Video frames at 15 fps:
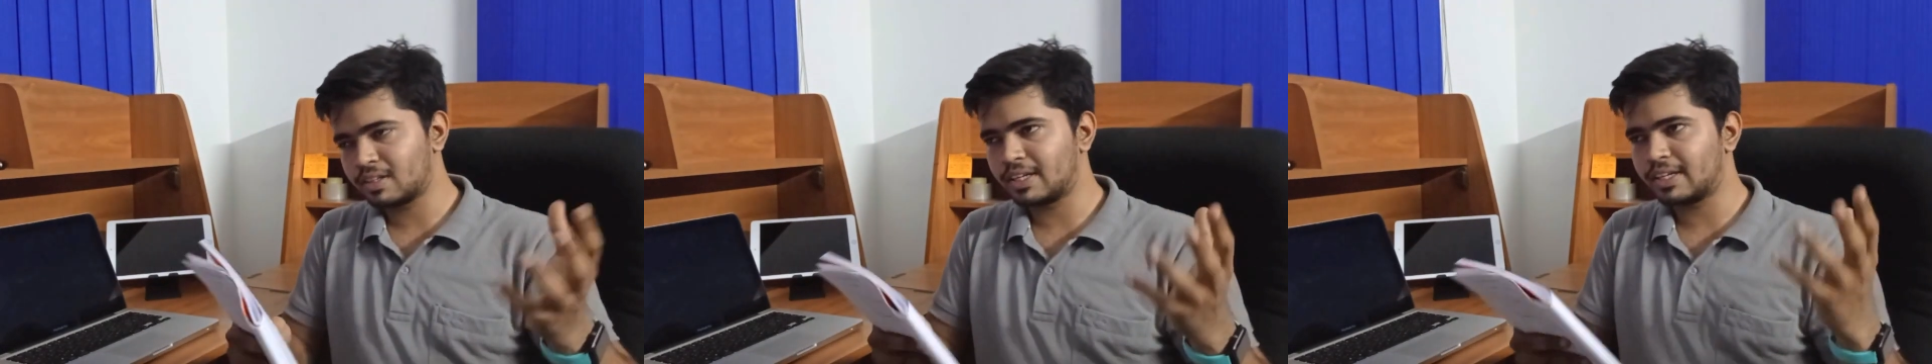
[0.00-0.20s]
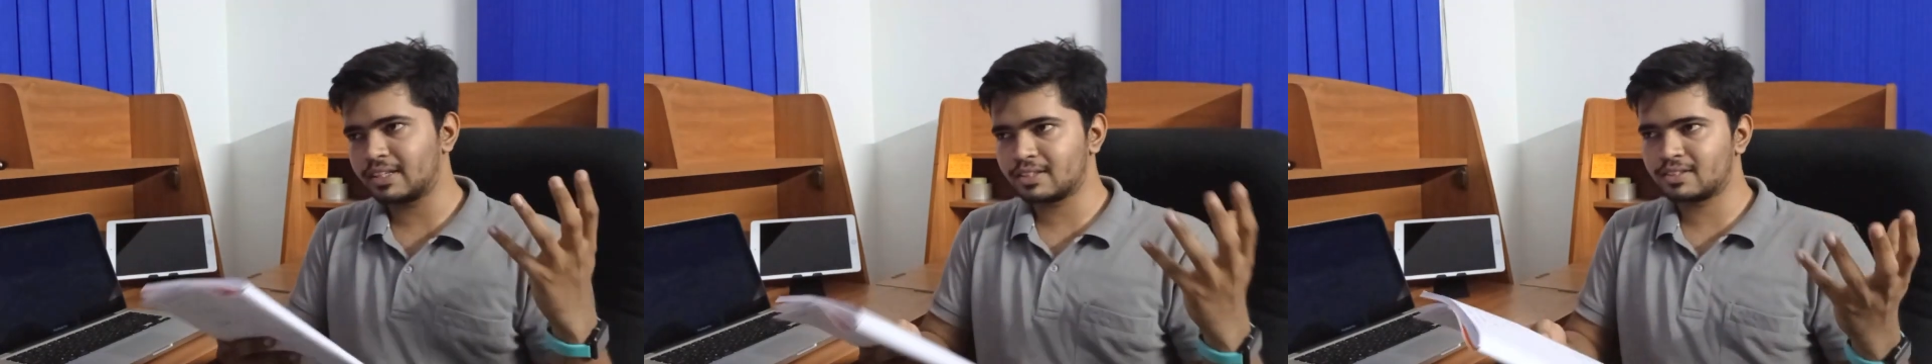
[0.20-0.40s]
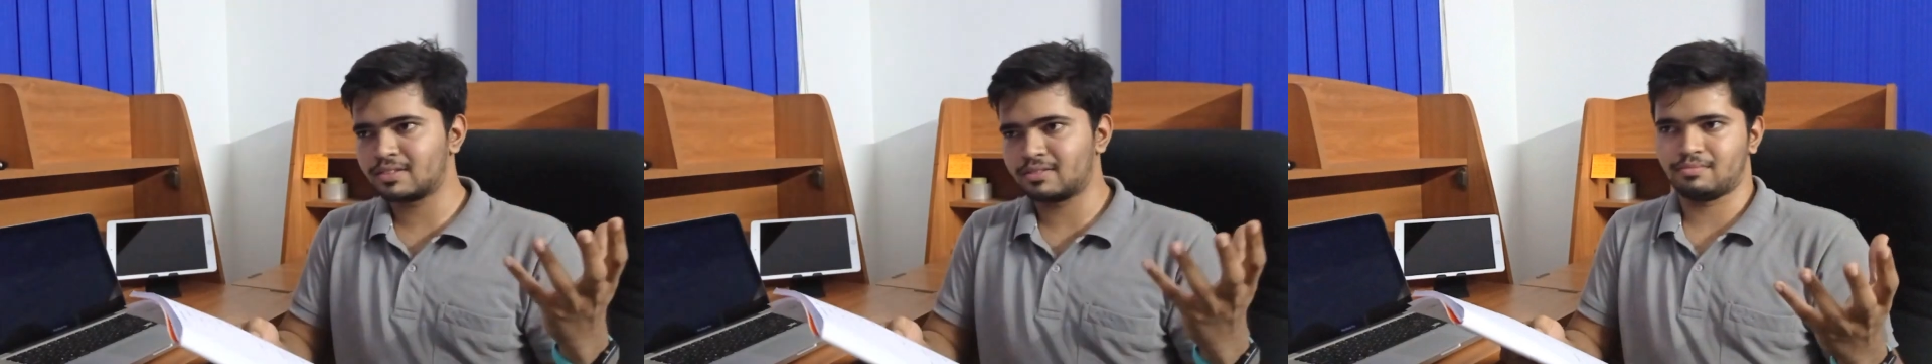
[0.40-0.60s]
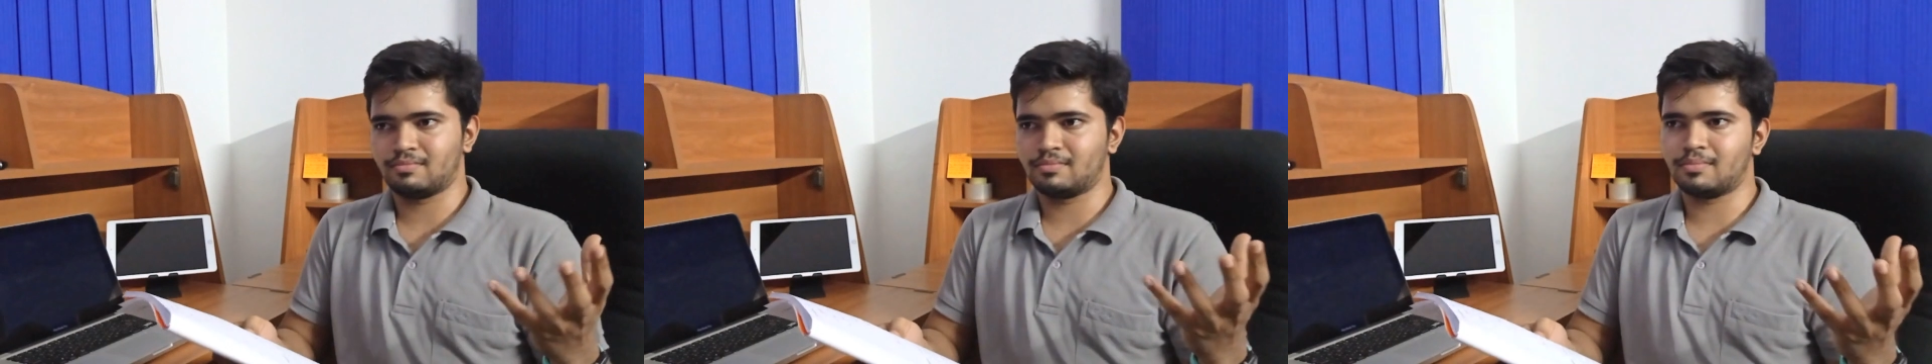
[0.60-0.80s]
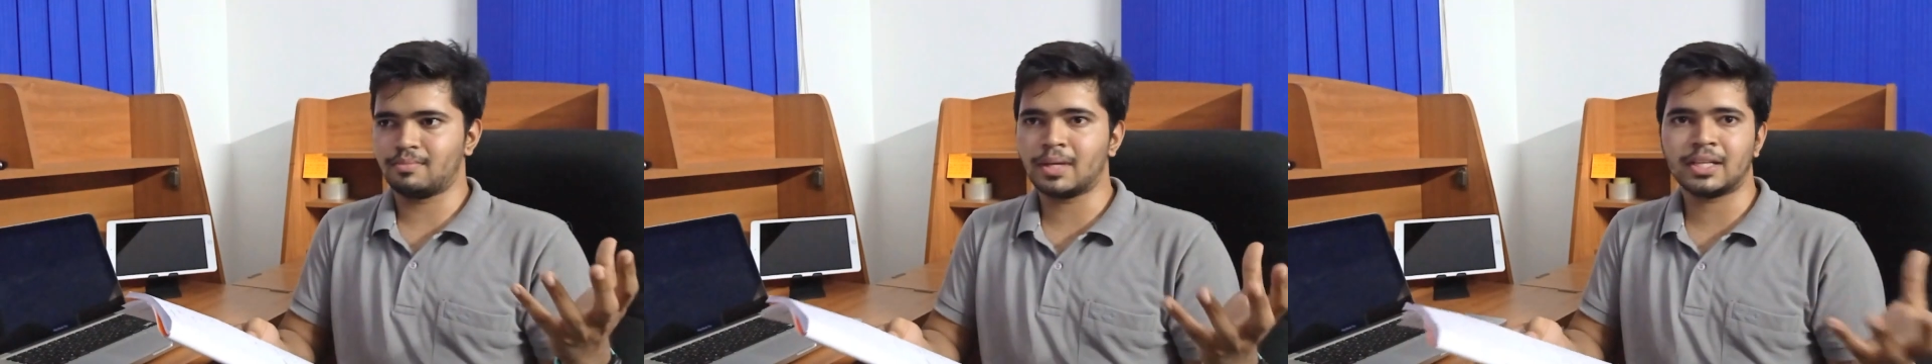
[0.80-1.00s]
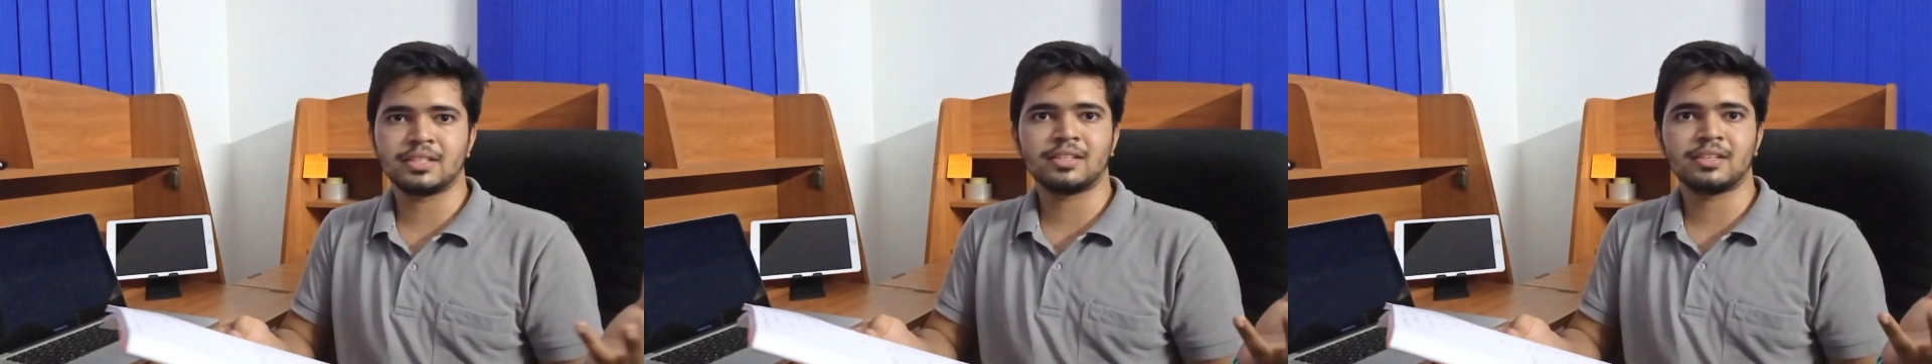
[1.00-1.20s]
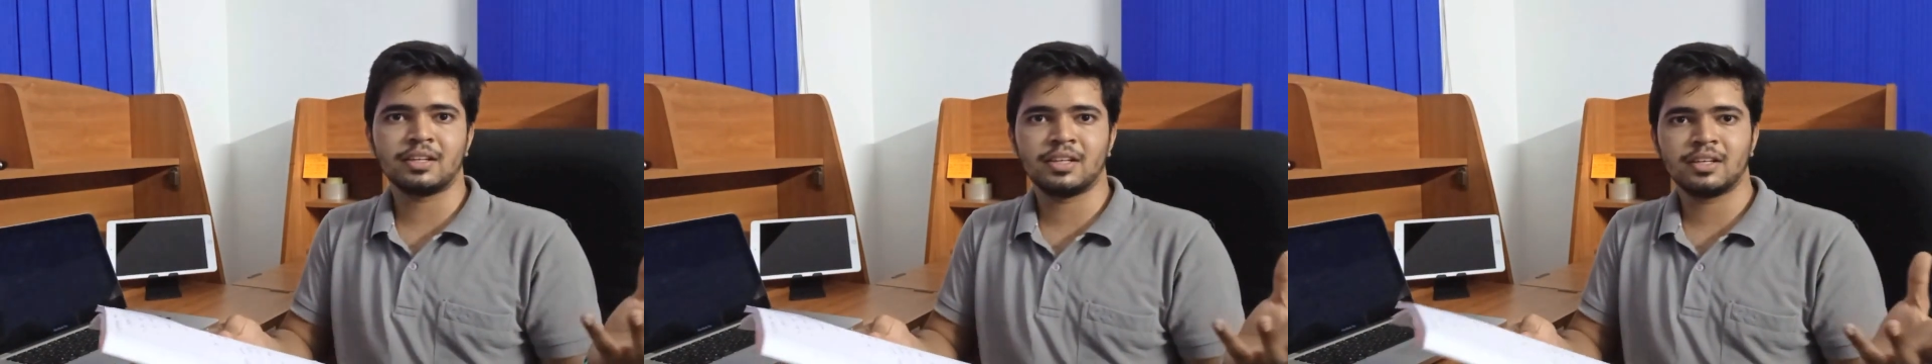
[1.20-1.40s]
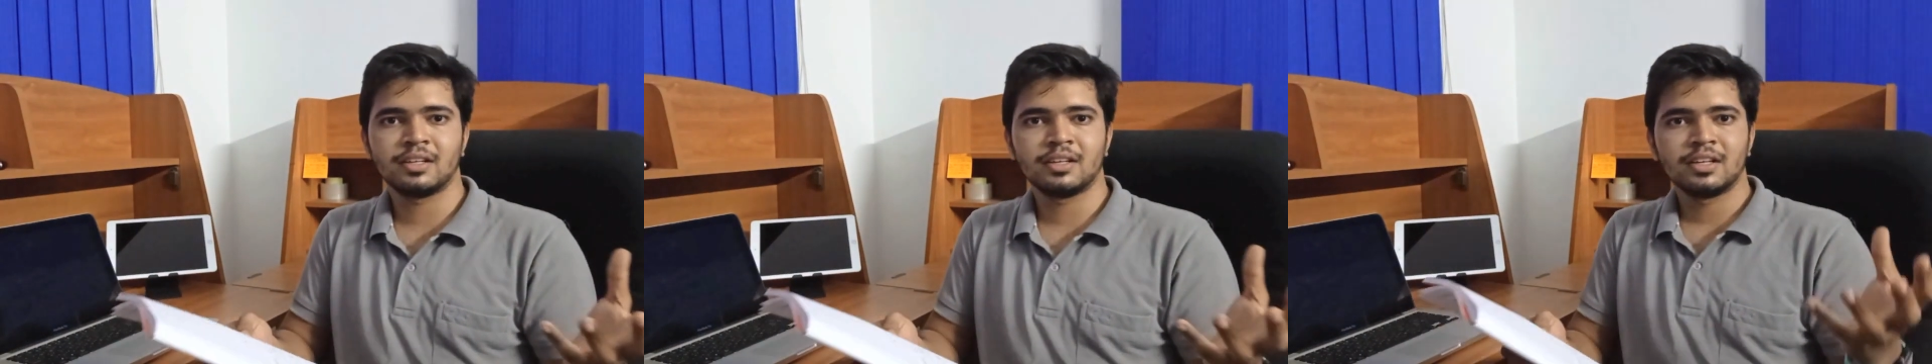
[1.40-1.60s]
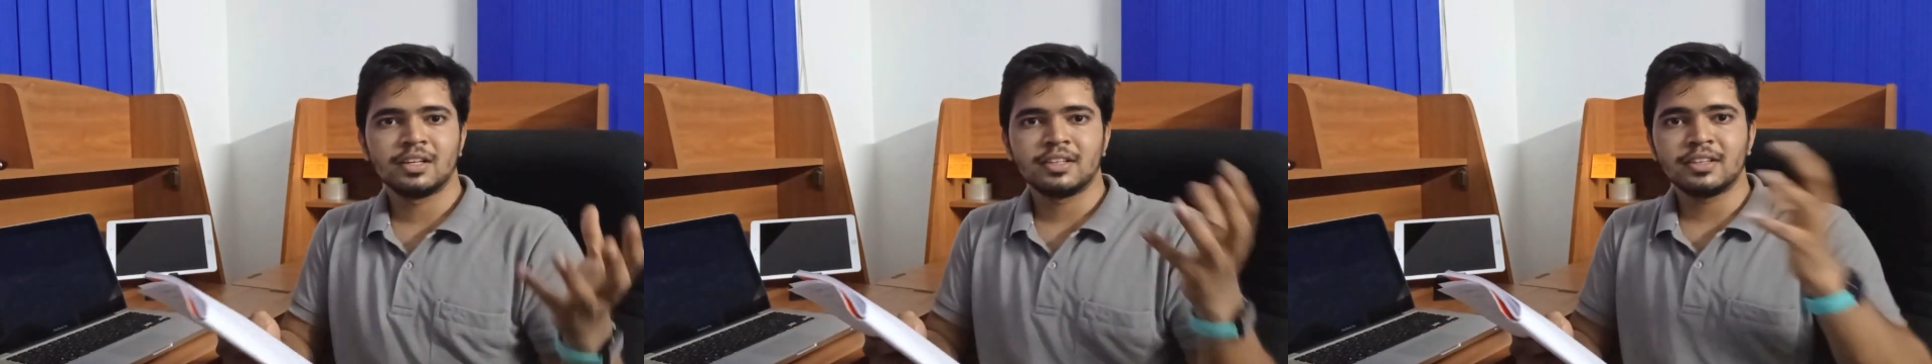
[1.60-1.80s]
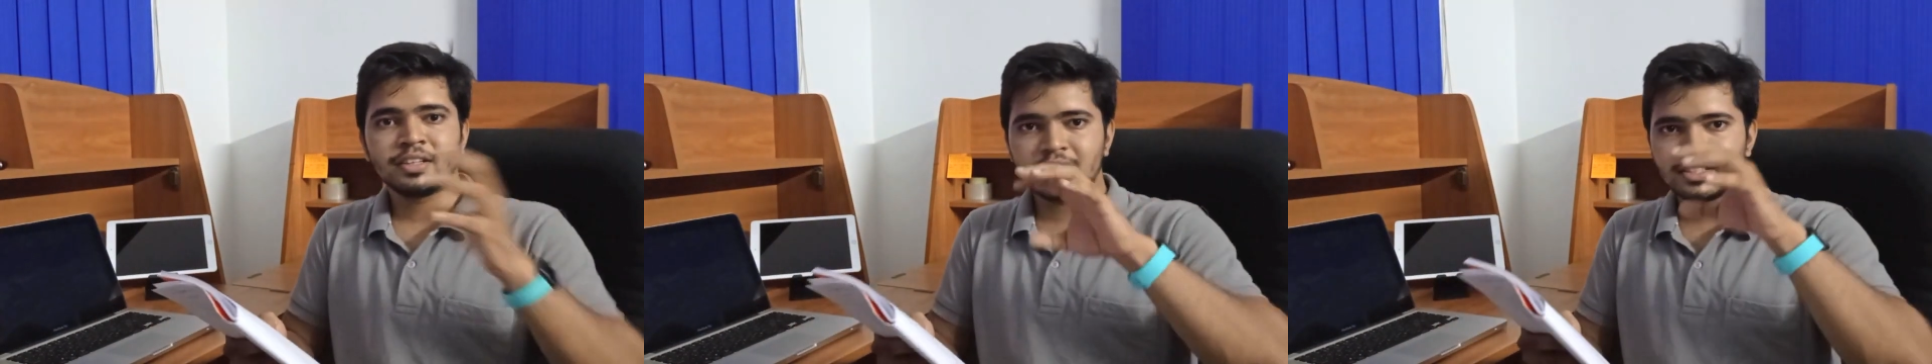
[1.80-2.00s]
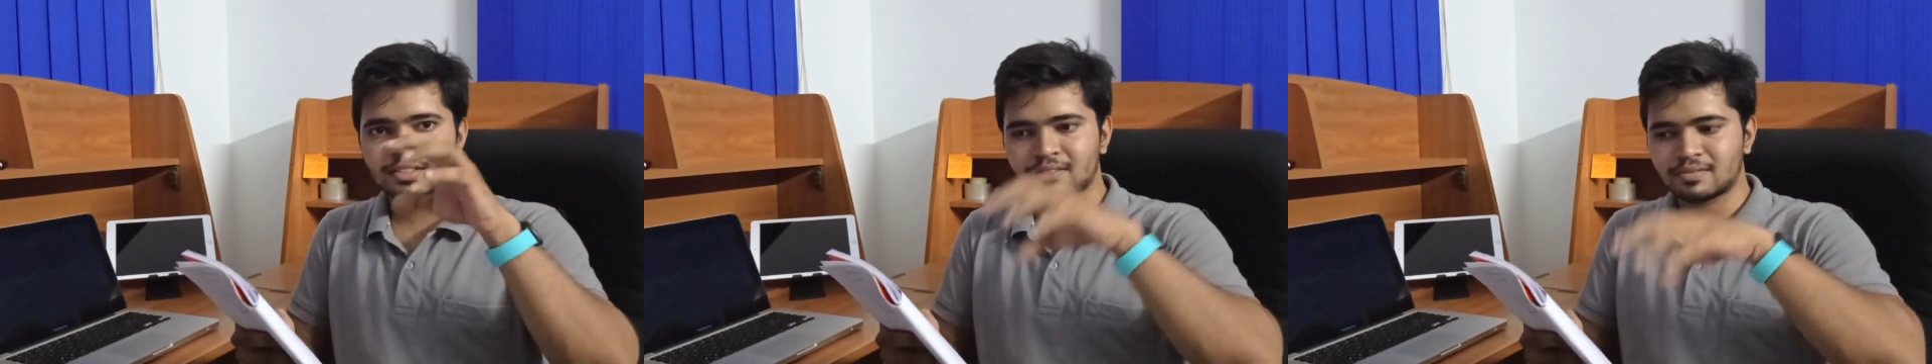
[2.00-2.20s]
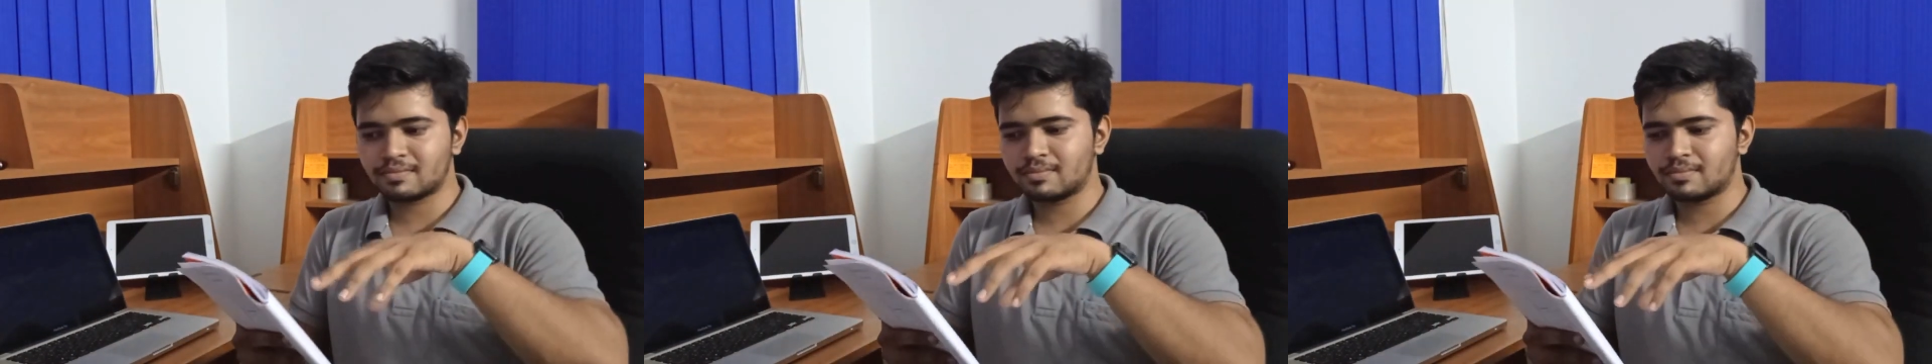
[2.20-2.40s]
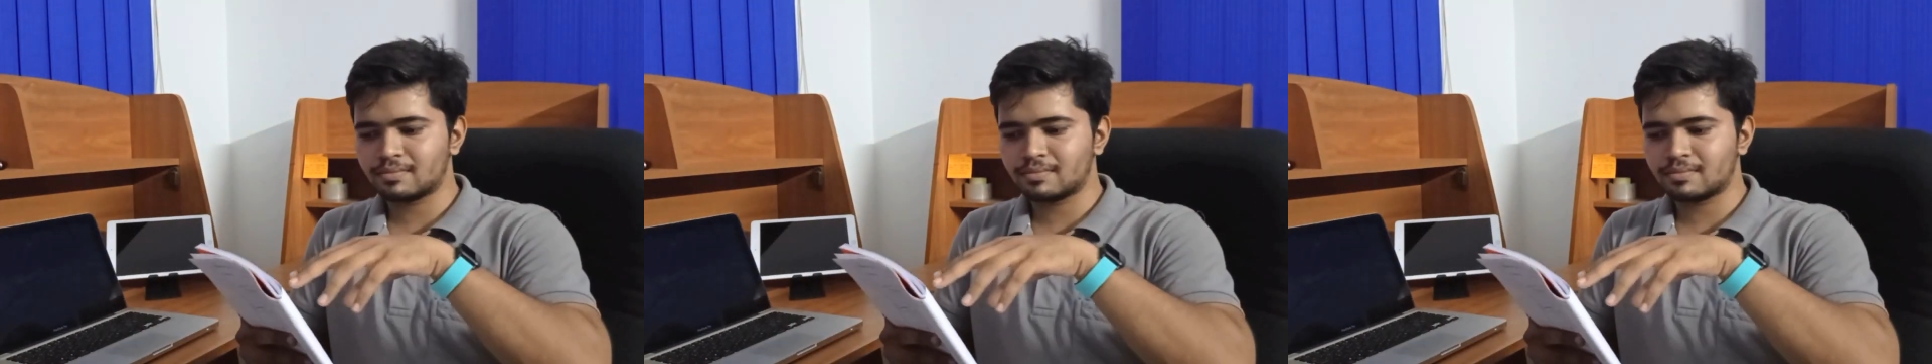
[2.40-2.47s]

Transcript: It's basically these